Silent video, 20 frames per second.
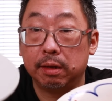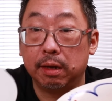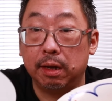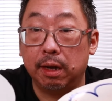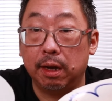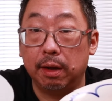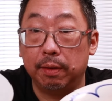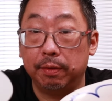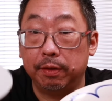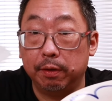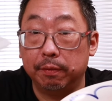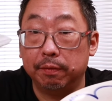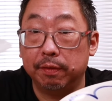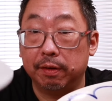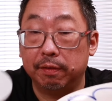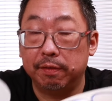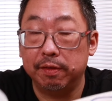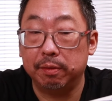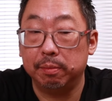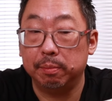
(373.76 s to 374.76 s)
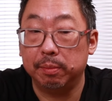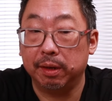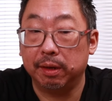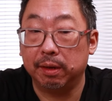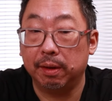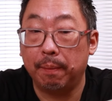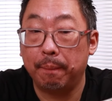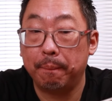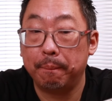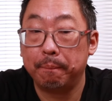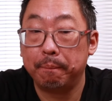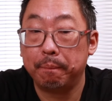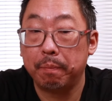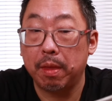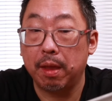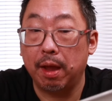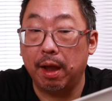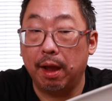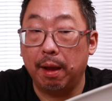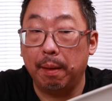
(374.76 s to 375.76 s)
the unvelveted meat.
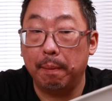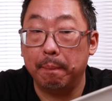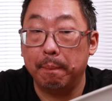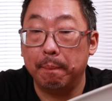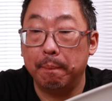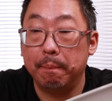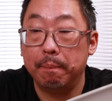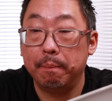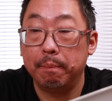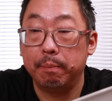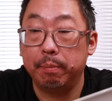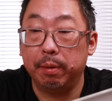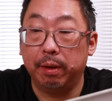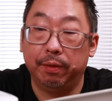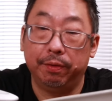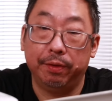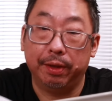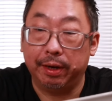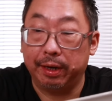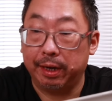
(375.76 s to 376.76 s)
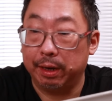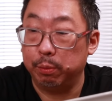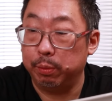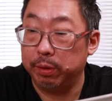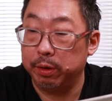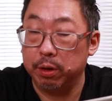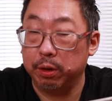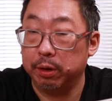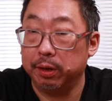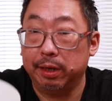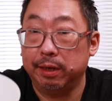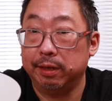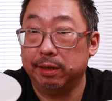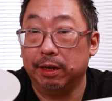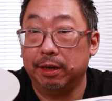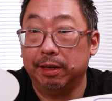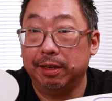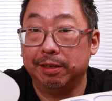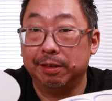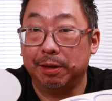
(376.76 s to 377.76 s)
But then again, we're not going to eat
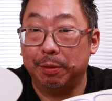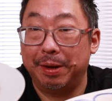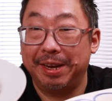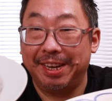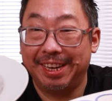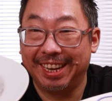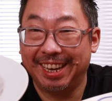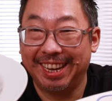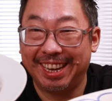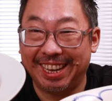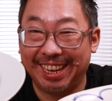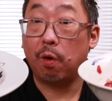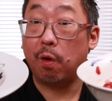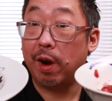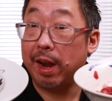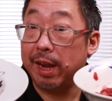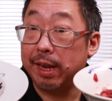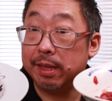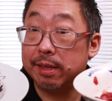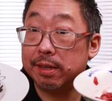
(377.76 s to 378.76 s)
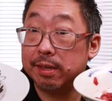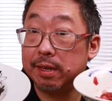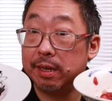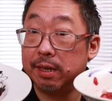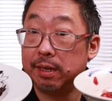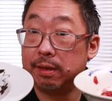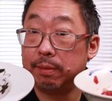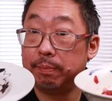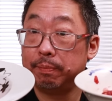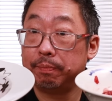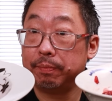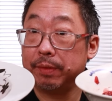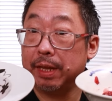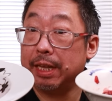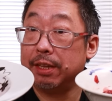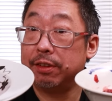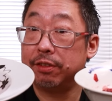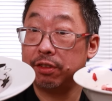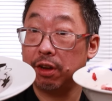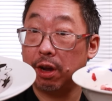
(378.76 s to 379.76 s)
it like this, are we? Right,
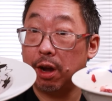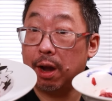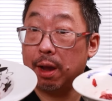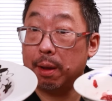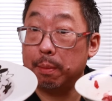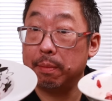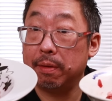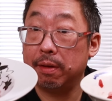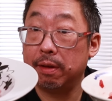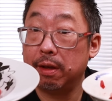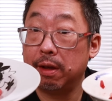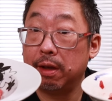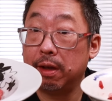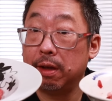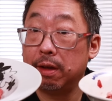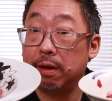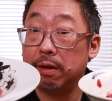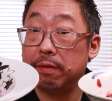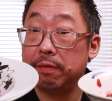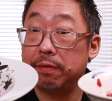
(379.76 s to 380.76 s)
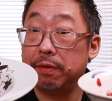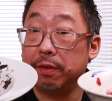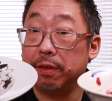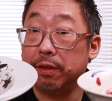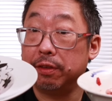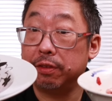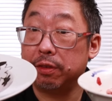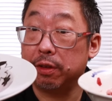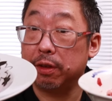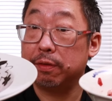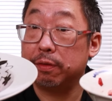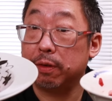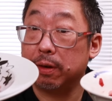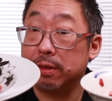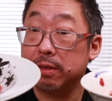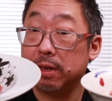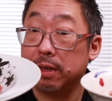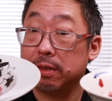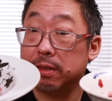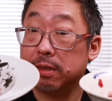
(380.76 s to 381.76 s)
it's time for the stir fry
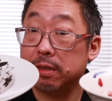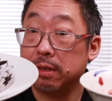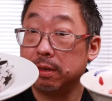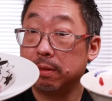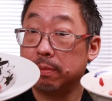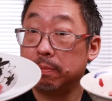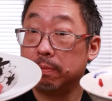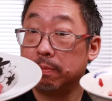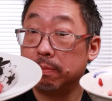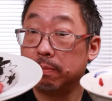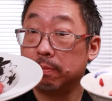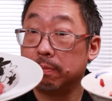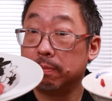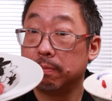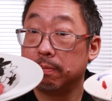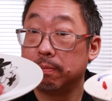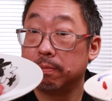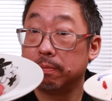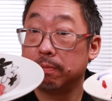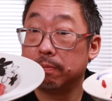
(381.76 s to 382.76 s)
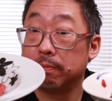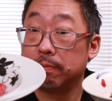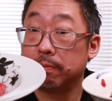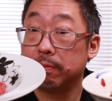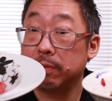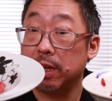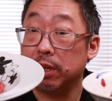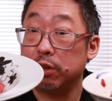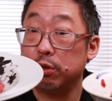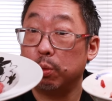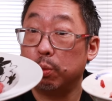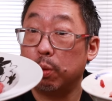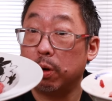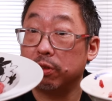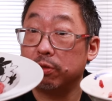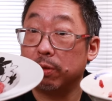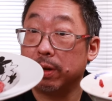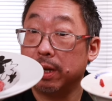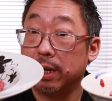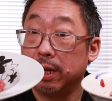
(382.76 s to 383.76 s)
test. Get your
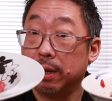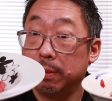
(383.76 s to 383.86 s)
woks ready.